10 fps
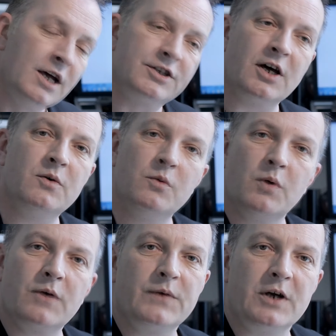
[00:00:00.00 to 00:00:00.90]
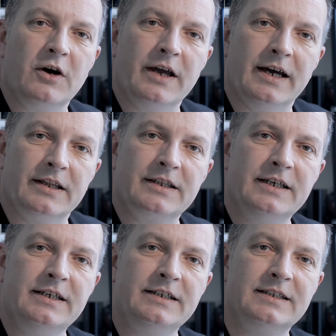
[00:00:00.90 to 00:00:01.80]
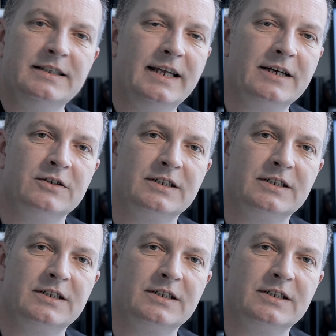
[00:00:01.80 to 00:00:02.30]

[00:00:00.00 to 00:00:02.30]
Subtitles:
So, what have we got here? The Nikon